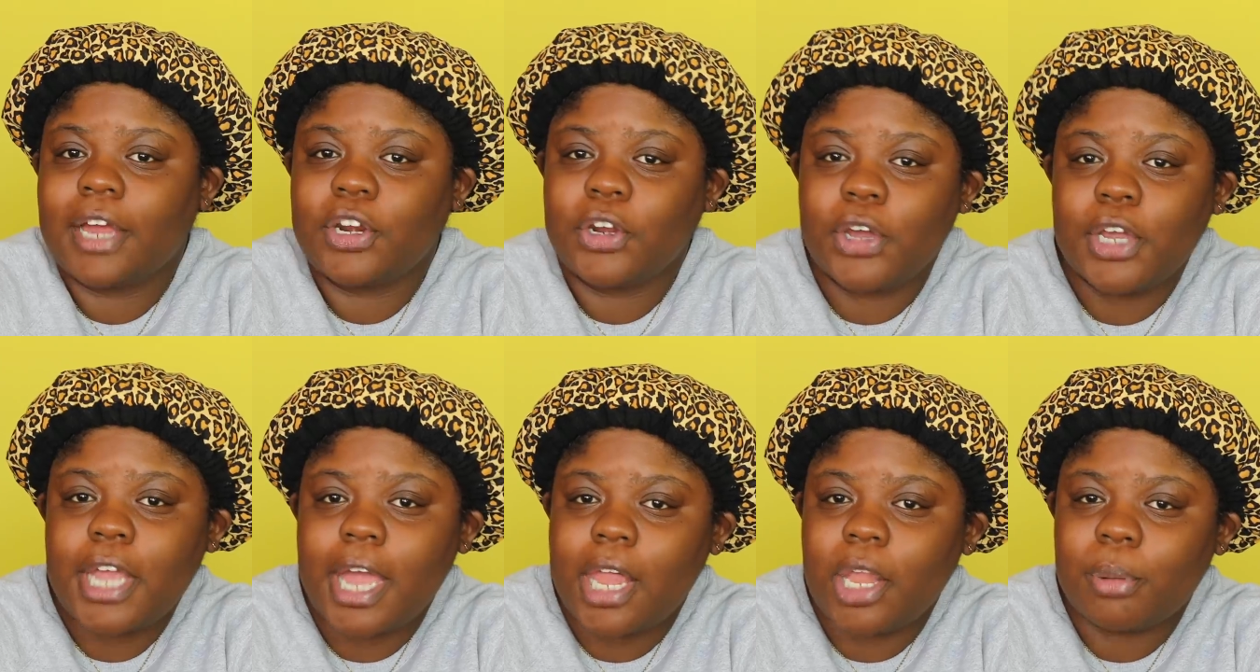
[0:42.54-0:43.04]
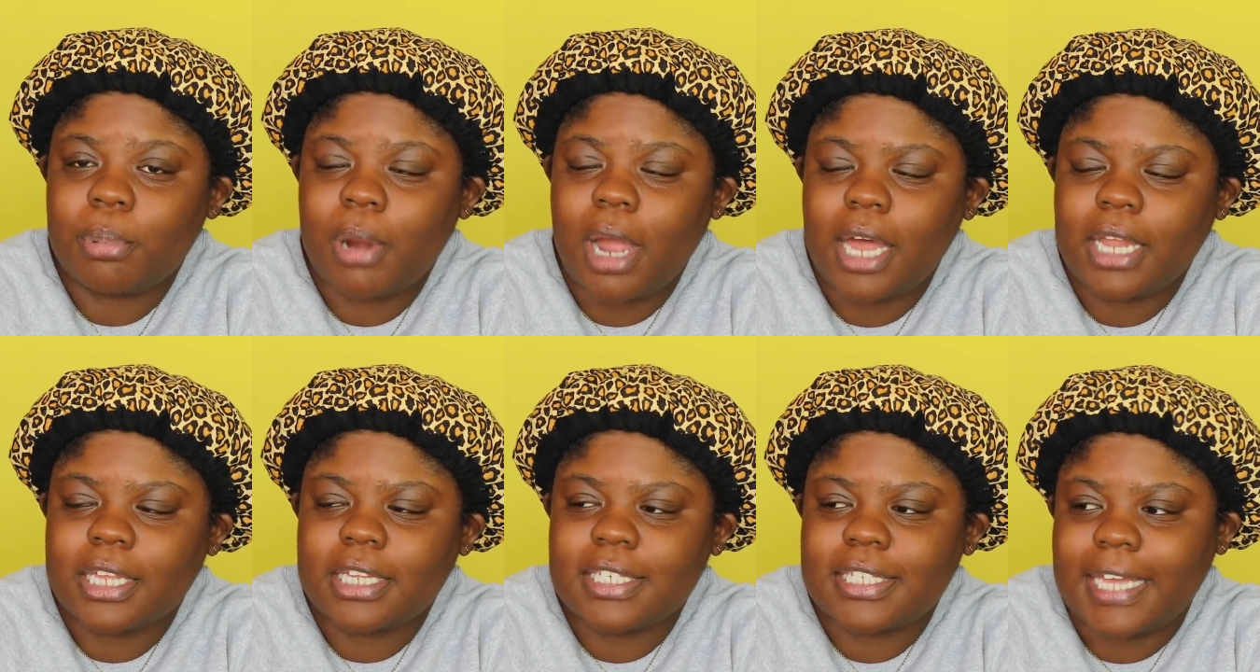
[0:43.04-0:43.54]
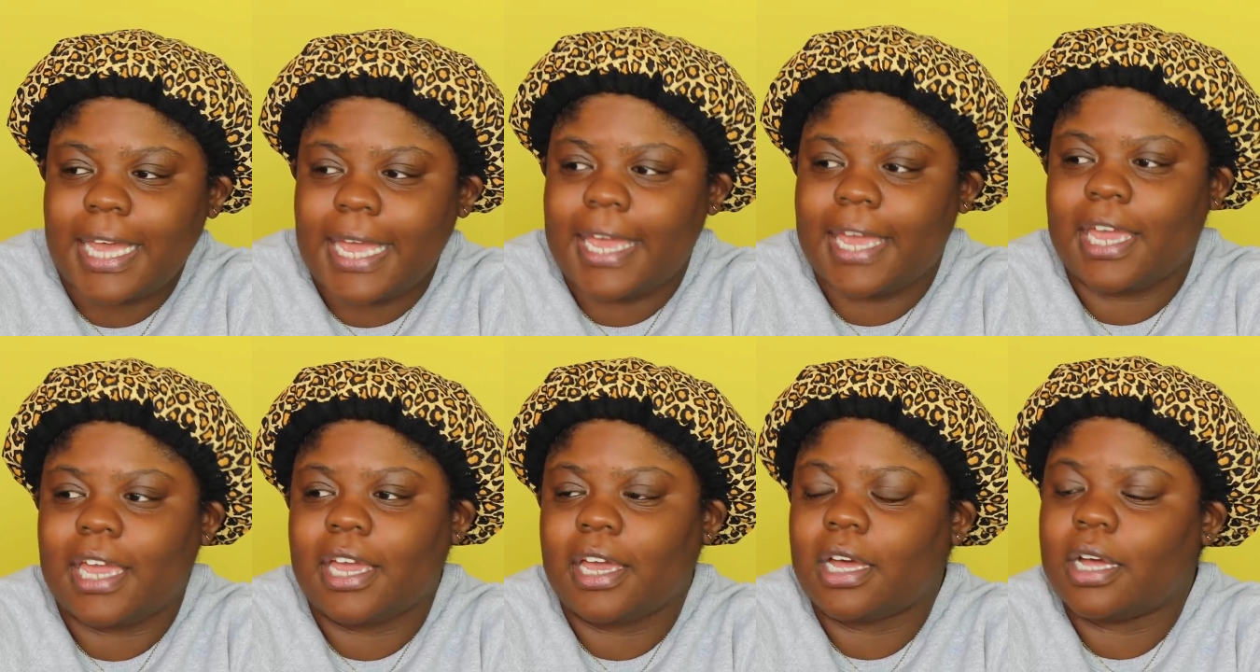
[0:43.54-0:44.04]
Now, I know y'all are probably
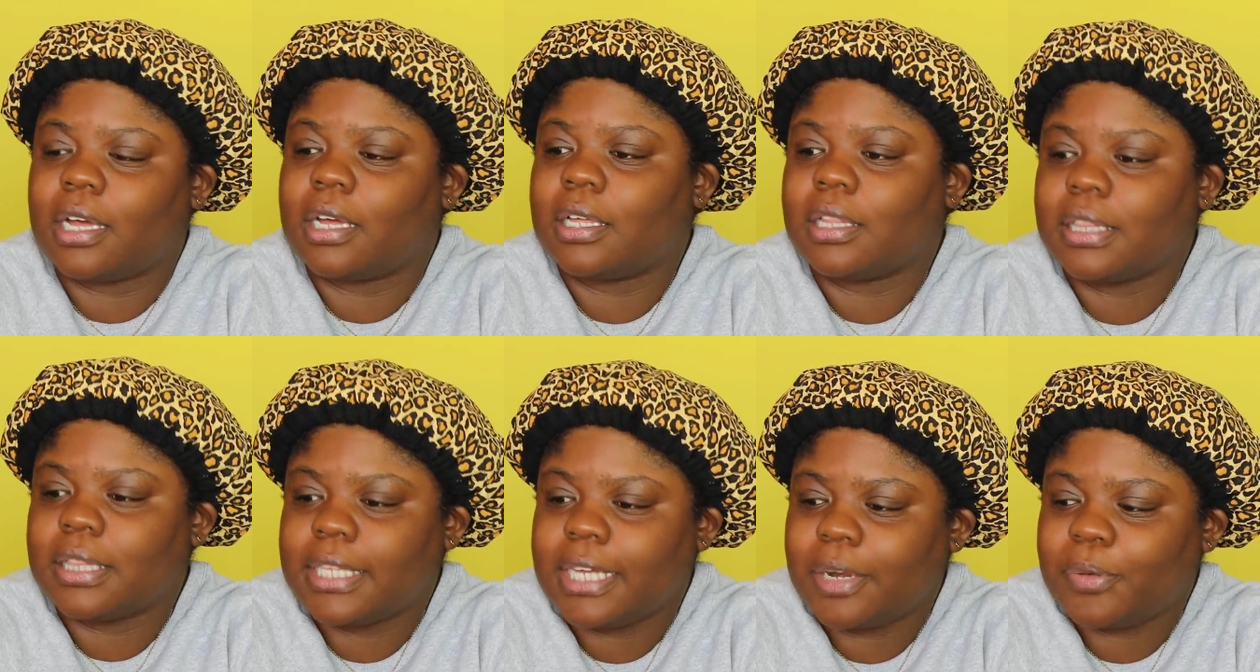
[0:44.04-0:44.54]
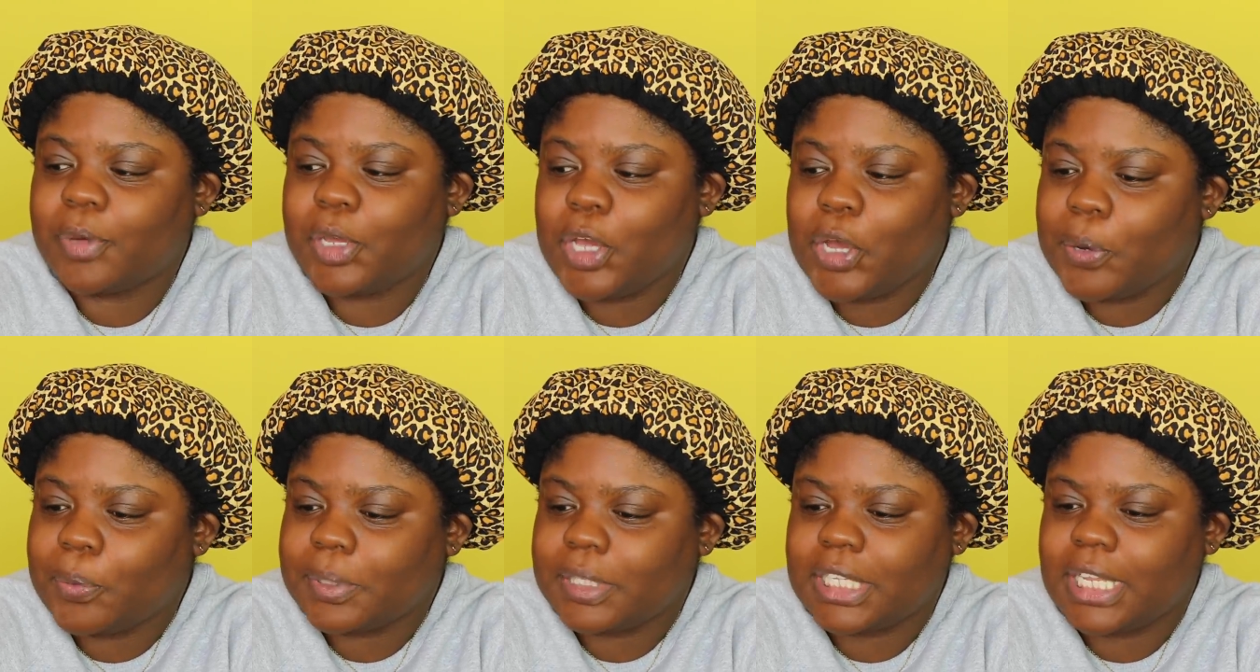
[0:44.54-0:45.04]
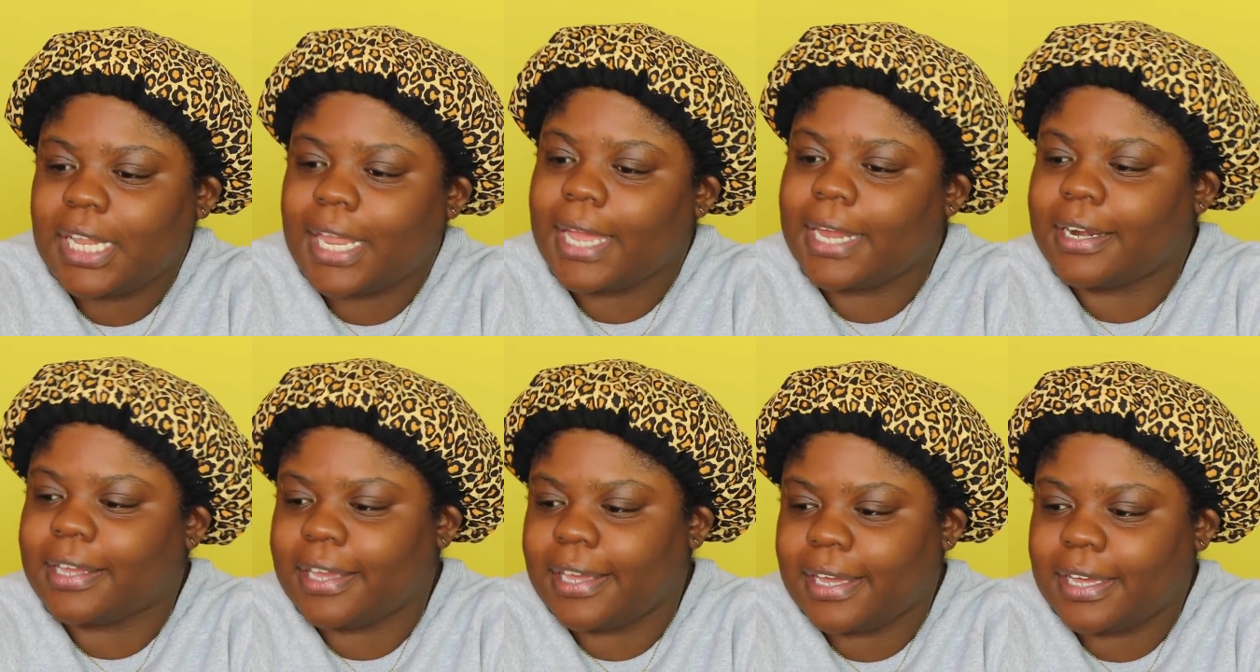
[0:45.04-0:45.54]
saying, oh, there we go with the
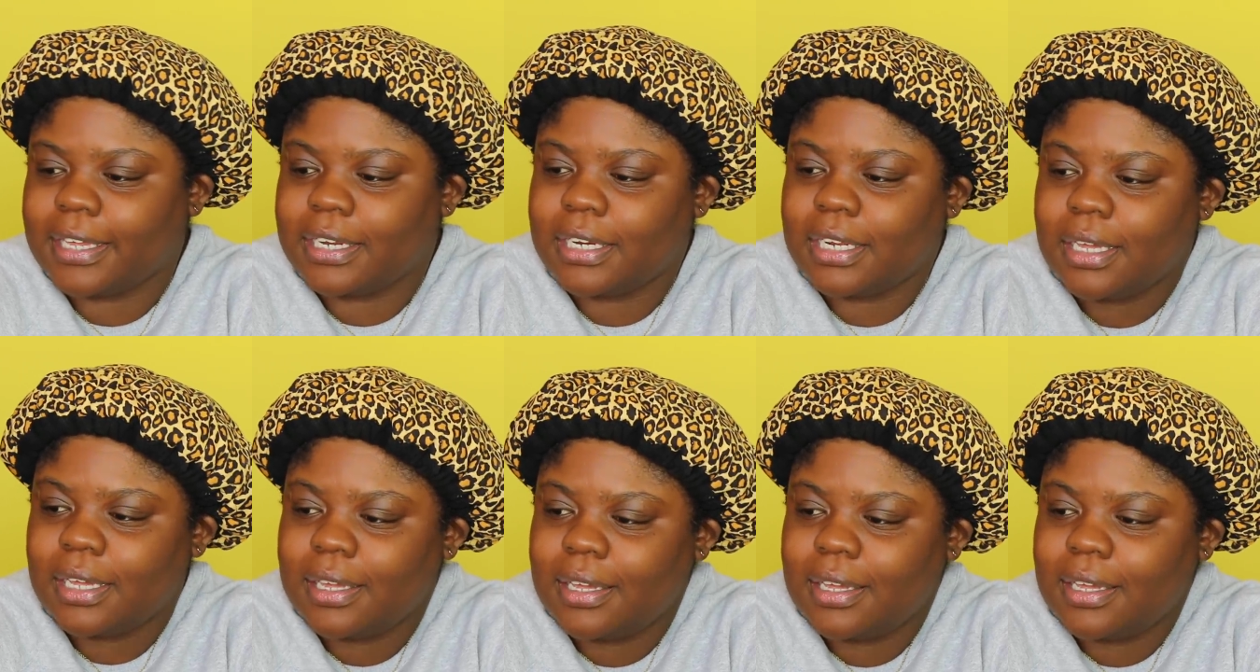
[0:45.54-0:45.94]
light again.